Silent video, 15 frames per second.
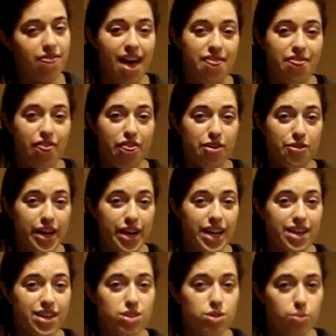than
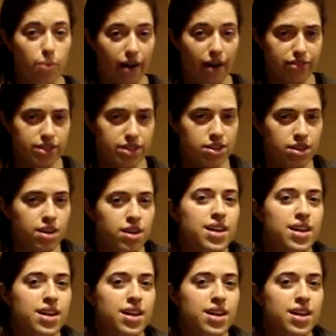3/12.